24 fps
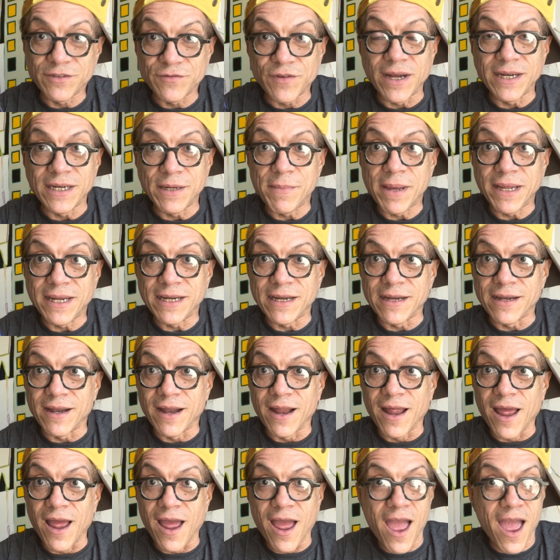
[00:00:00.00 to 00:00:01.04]
finally made it.
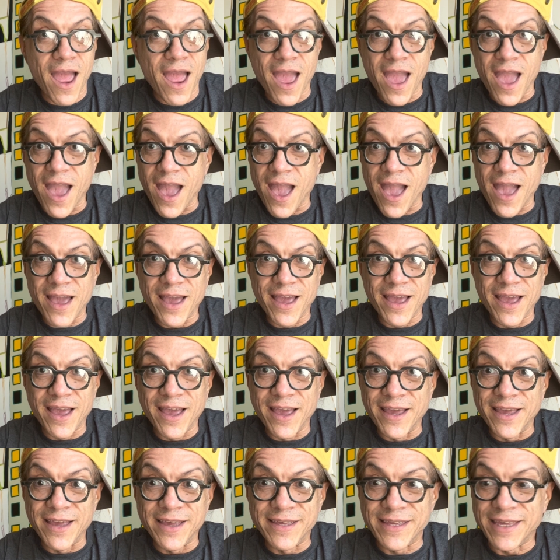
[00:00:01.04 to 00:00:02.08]

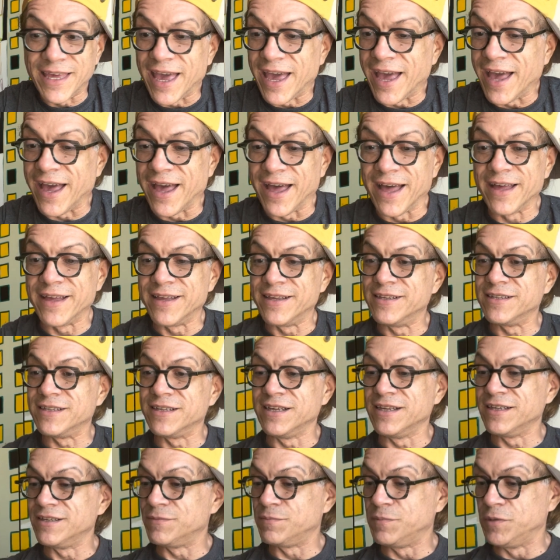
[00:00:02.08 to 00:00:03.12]
Yeah,
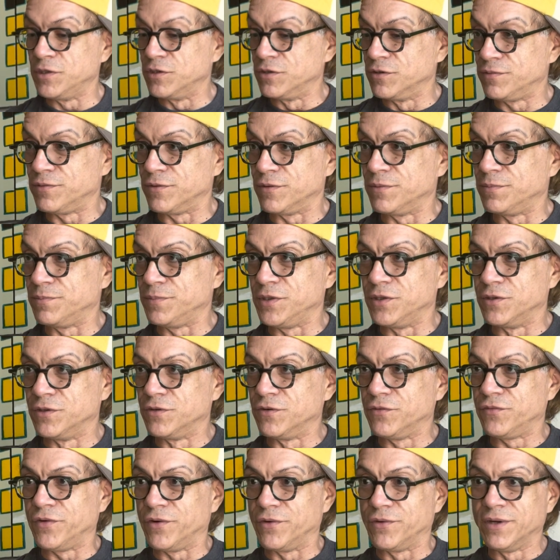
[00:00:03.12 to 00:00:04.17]
it's beautiful,
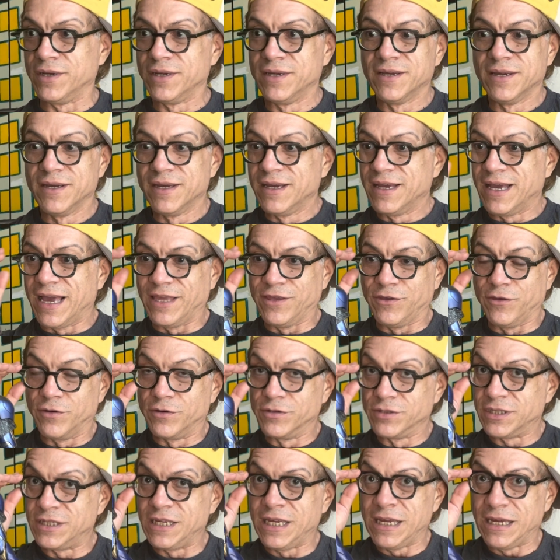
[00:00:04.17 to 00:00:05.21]
beautiful. And you
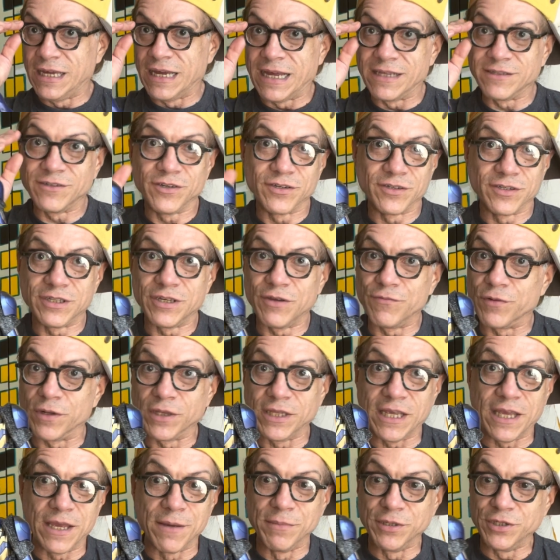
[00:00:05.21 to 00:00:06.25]
can see, as you can see from
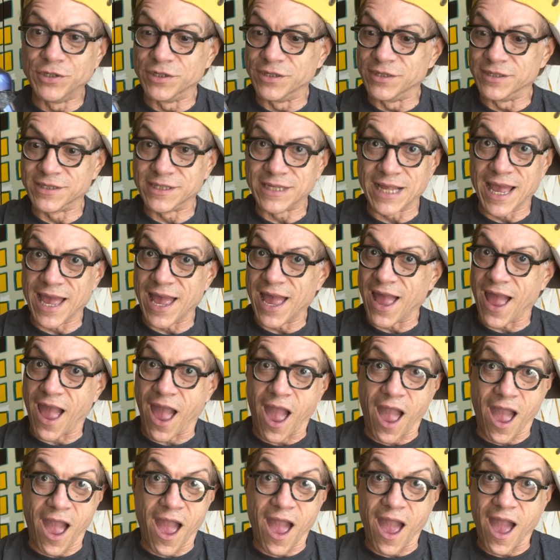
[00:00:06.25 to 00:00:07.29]
the images, that
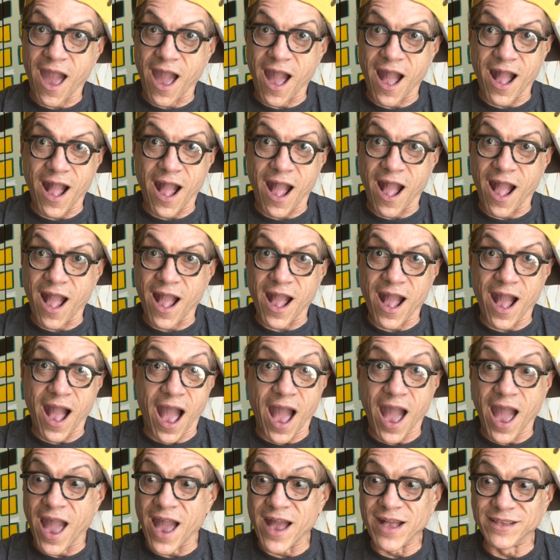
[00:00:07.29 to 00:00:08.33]

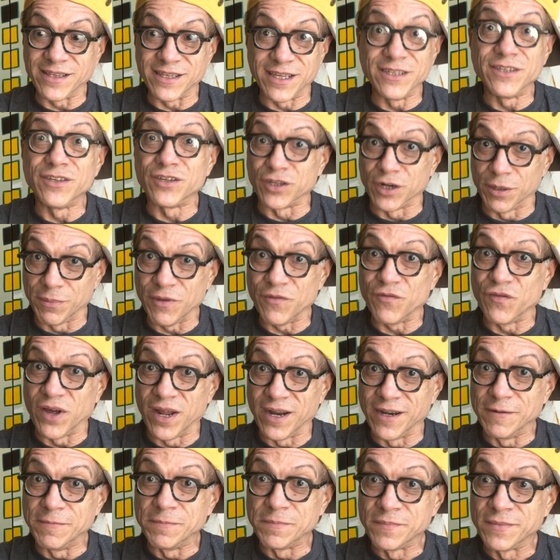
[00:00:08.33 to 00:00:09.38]
this is gonna be
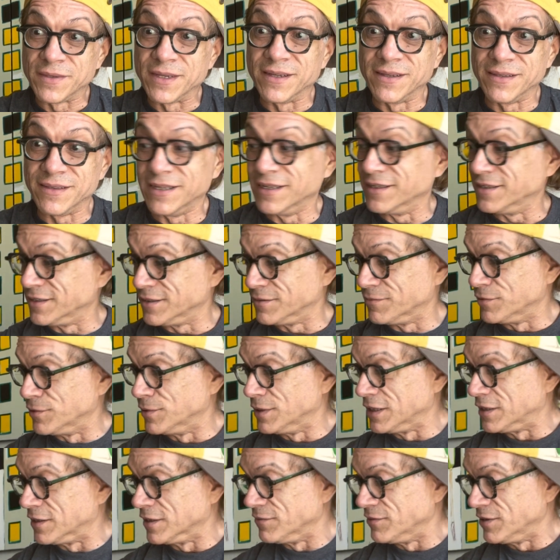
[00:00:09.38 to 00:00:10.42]
fun. This is
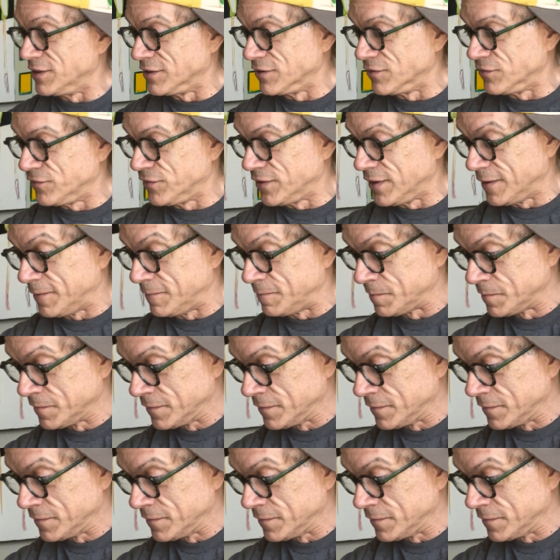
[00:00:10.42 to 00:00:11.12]
really gonna be fun.